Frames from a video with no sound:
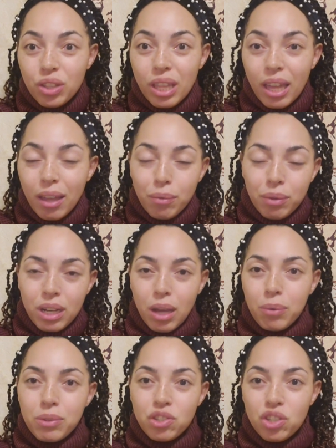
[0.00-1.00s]
that when I
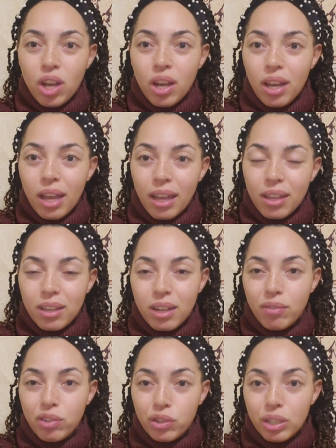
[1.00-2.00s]
was young I could
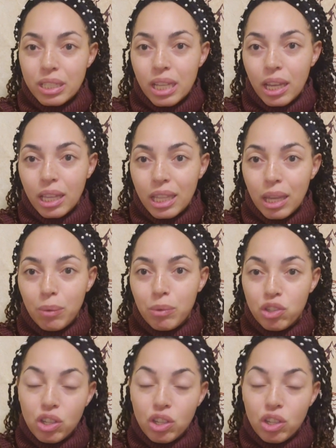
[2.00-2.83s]
have learned a second language